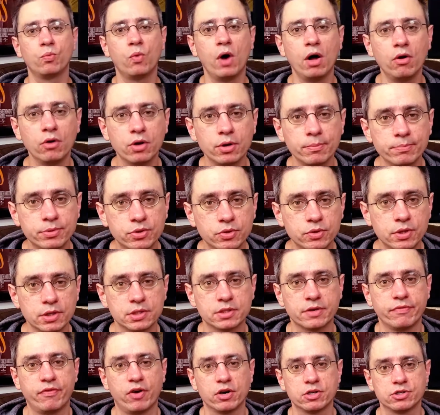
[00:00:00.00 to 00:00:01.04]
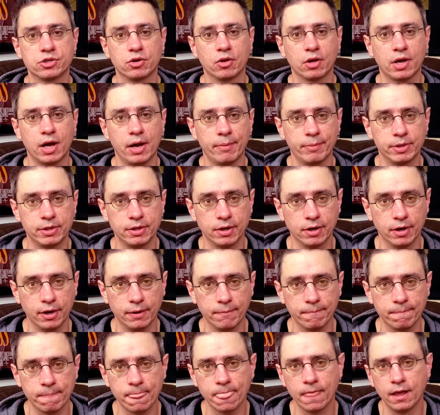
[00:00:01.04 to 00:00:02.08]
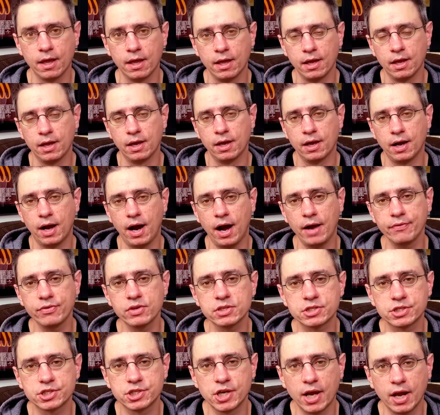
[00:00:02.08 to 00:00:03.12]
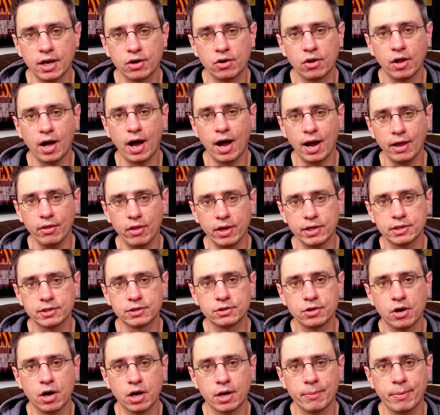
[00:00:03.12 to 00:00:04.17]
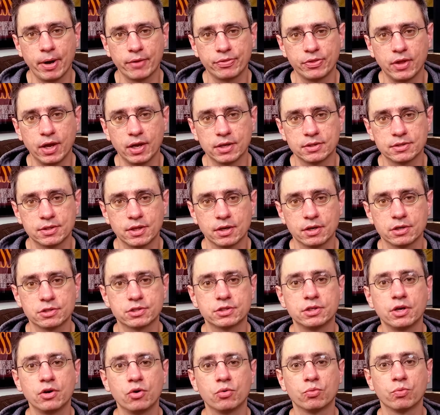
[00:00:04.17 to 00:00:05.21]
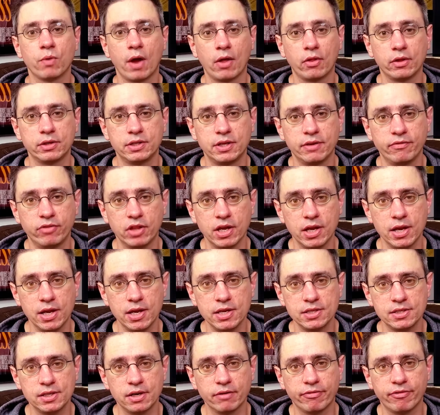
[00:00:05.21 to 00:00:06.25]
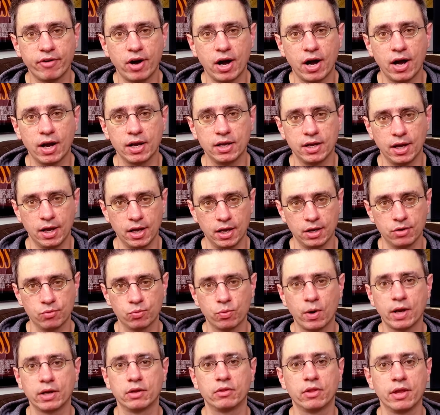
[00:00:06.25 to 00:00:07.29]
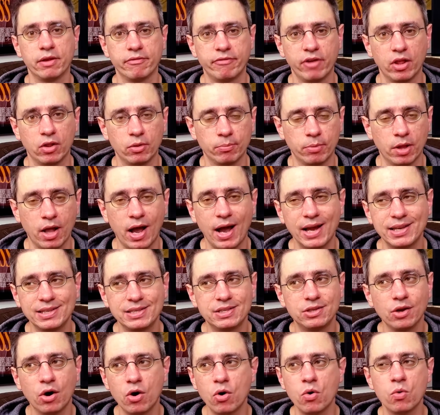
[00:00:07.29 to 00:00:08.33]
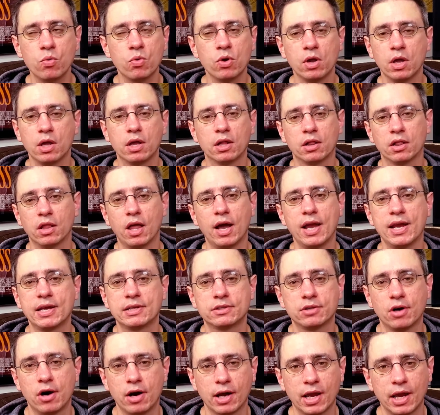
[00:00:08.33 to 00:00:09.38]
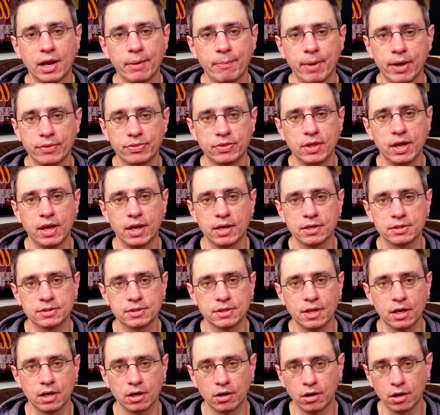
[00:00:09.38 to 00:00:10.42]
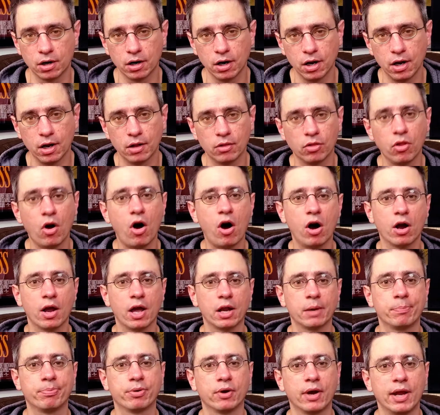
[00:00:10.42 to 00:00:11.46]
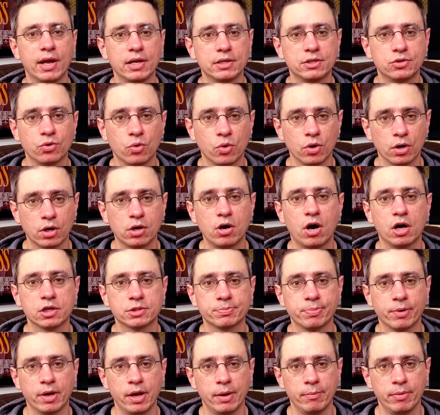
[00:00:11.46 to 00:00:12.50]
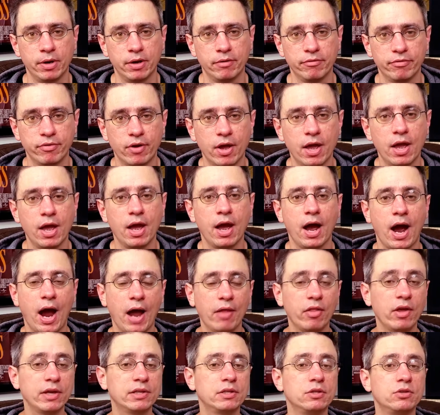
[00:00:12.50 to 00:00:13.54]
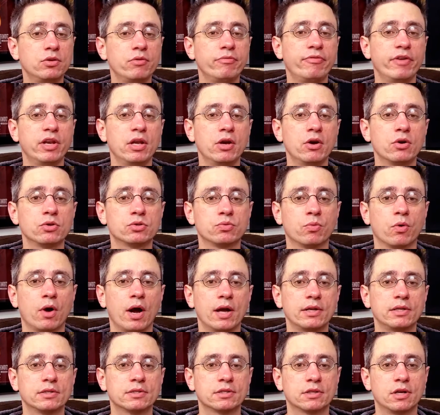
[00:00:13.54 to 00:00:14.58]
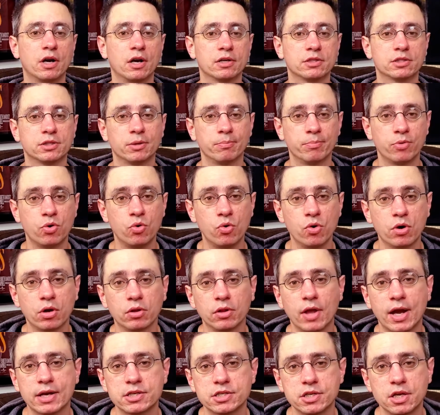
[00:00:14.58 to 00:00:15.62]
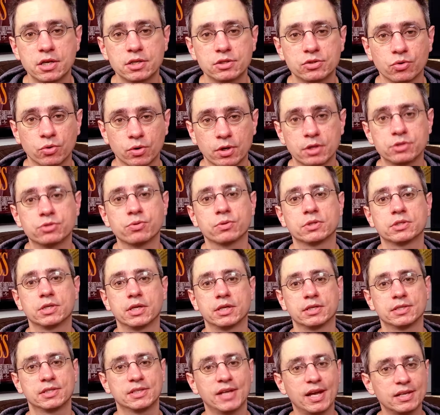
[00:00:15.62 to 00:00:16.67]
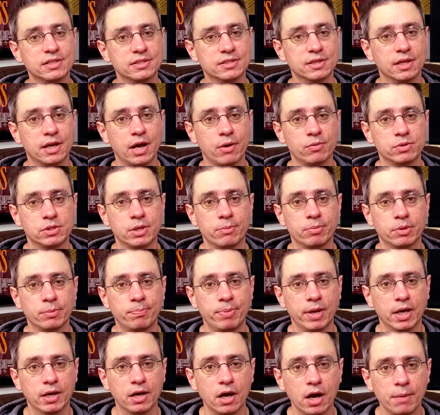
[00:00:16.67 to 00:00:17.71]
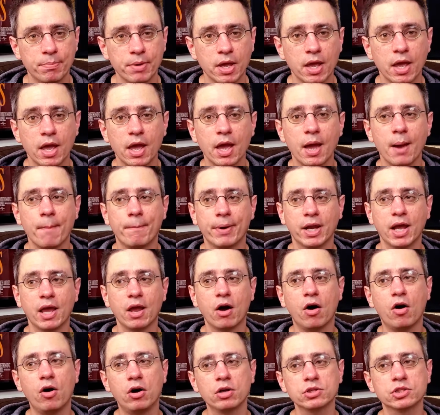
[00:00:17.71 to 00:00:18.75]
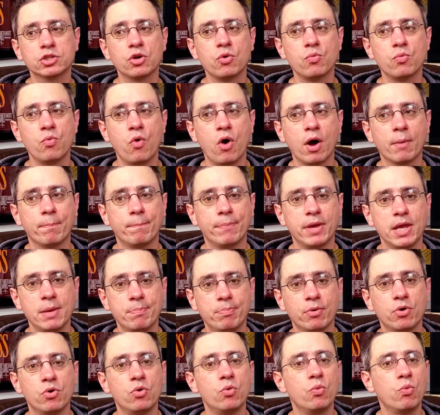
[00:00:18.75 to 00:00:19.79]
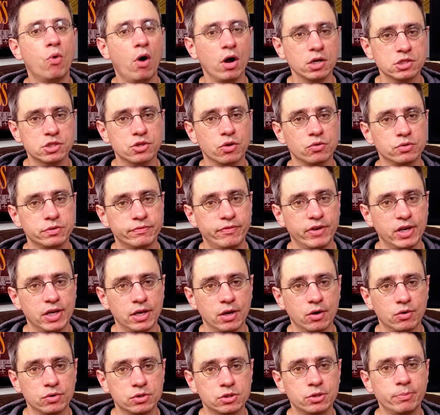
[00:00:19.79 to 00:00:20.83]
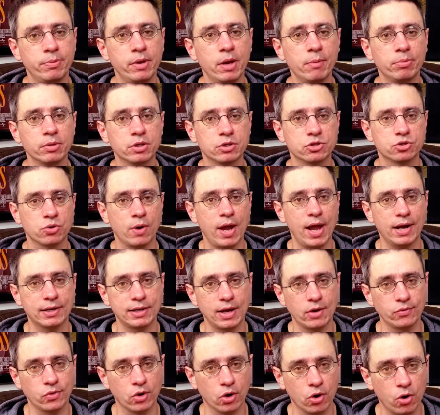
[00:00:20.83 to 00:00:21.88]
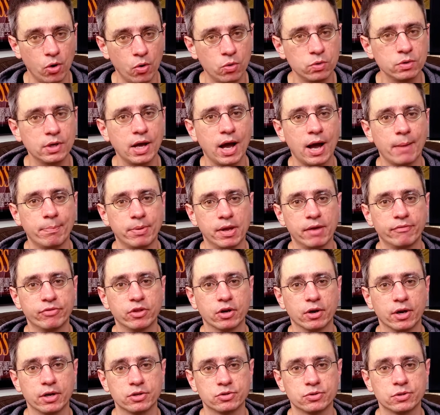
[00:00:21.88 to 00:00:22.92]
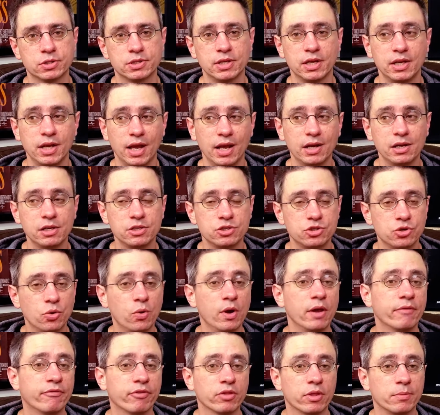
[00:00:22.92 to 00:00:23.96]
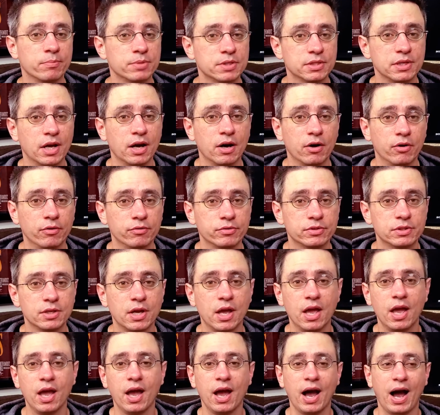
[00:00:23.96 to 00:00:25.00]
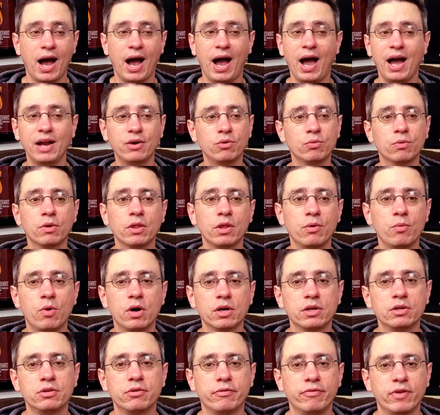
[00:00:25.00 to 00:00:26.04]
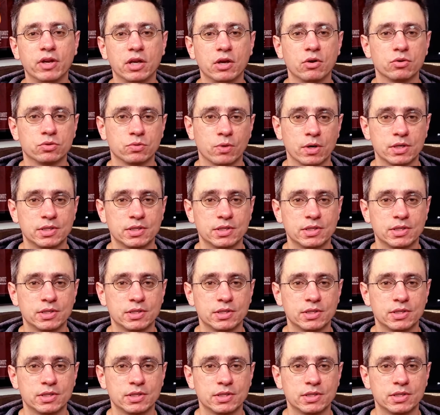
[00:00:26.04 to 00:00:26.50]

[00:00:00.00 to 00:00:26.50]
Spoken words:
Welcome to Dysfunctional Commentary. On this channel, I like to talk about things that are still relatively easy to find and readily available. I don't like talking about things that are long out of print or cost prohibitive. I like to do videos where I discuss some cool collections or interesting sets that I was able to pick up, but I also want people who watch those videos to be able to track down their own copy if they're interested and enjoy it for themselves. I don't really want to do videos where I